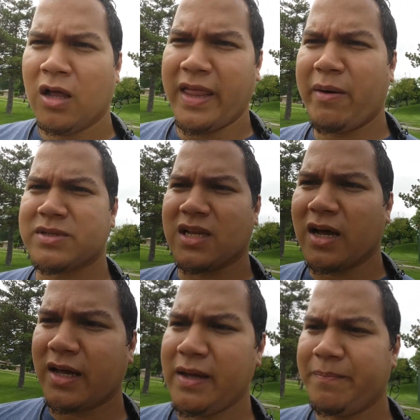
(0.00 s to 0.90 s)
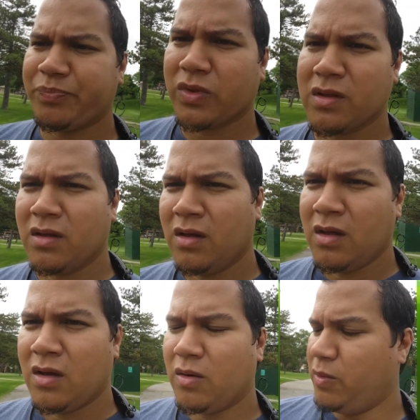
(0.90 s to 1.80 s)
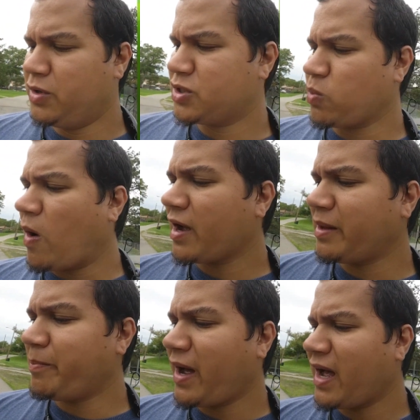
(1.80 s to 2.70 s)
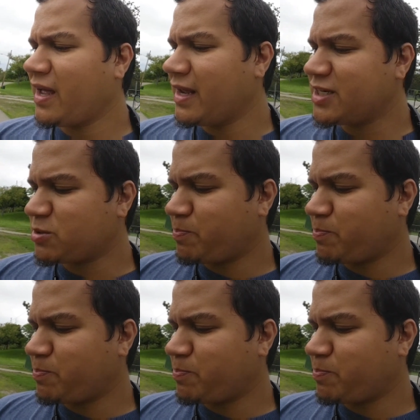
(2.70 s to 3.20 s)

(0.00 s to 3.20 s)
That was lucky. We were just walking by and it just